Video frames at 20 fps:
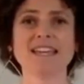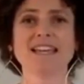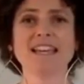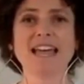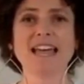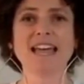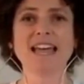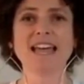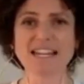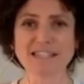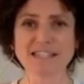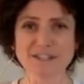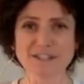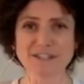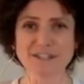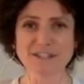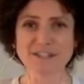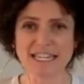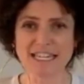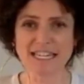Add a little
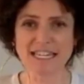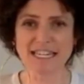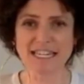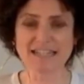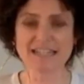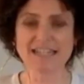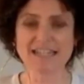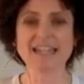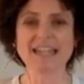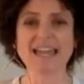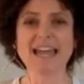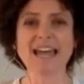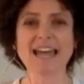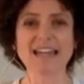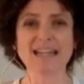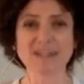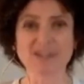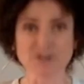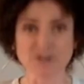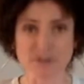heat, add a
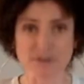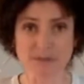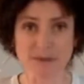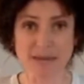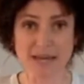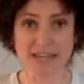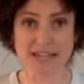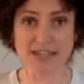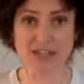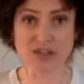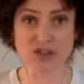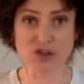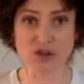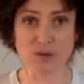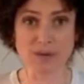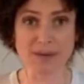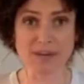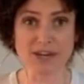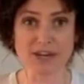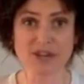little spice to your
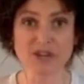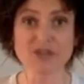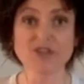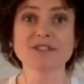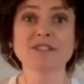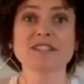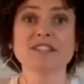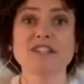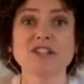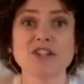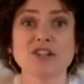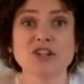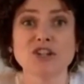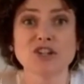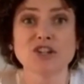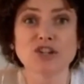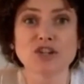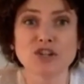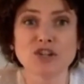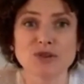meals.
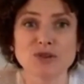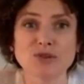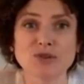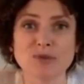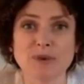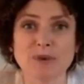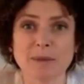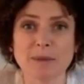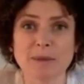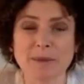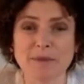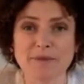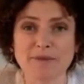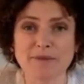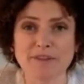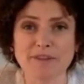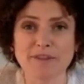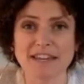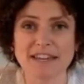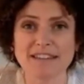Use red pepper
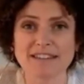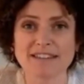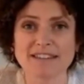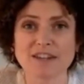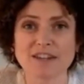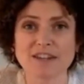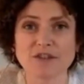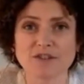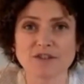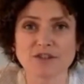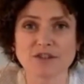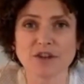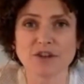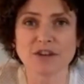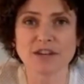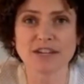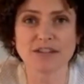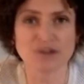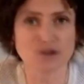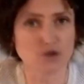flakes, also known
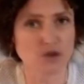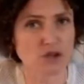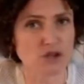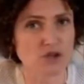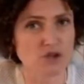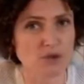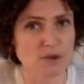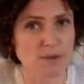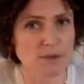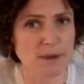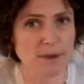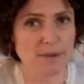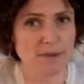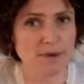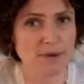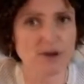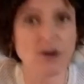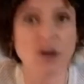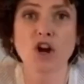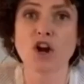as crushed red
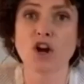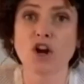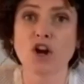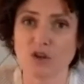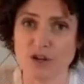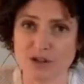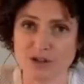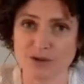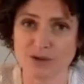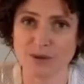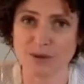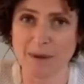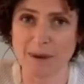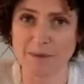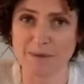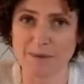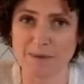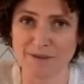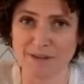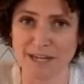pepper
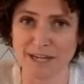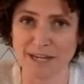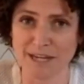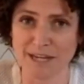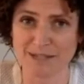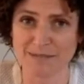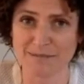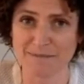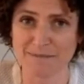flakes.